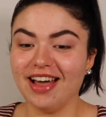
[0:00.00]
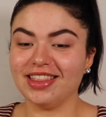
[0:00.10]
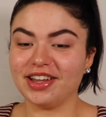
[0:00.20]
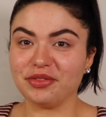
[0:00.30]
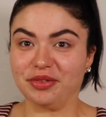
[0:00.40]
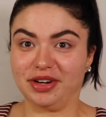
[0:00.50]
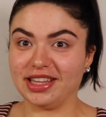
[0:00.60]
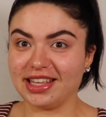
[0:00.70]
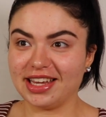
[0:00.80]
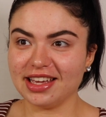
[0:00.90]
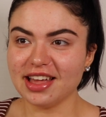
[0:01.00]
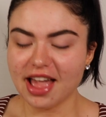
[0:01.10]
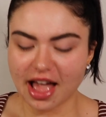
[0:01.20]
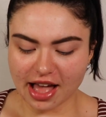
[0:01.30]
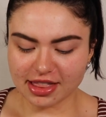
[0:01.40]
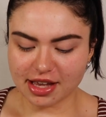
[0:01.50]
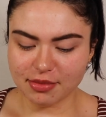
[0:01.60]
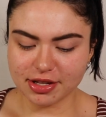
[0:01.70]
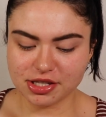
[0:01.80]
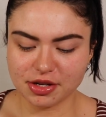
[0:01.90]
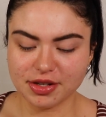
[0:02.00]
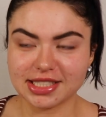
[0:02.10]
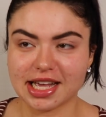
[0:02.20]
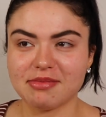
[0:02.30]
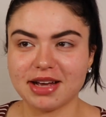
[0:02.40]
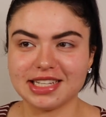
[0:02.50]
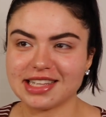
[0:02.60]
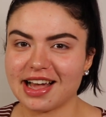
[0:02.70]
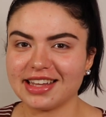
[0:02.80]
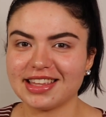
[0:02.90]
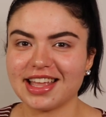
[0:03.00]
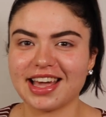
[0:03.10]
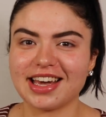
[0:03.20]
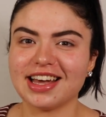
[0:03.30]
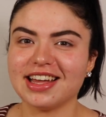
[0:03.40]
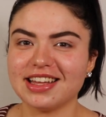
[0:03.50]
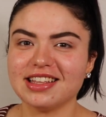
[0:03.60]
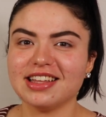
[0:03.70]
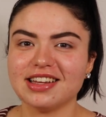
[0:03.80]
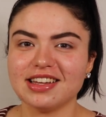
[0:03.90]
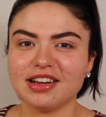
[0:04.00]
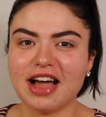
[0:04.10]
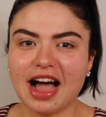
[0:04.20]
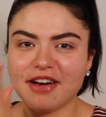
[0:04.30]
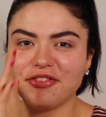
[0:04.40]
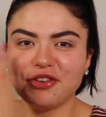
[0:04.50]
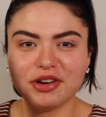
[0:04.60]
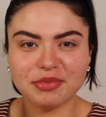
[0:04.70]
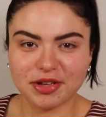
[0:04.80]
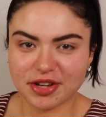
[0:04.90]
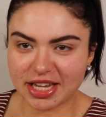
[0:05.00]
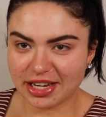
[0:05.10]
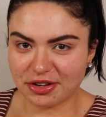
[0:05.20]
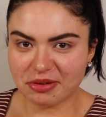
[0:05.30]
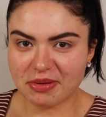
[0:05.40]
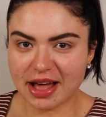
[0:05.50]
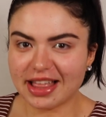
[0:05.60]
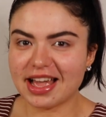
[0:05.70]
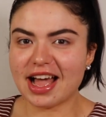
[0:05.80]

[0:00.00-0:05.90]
Like, really? I think I'm gonna do a side by side, like half Huda Beauty nude palette,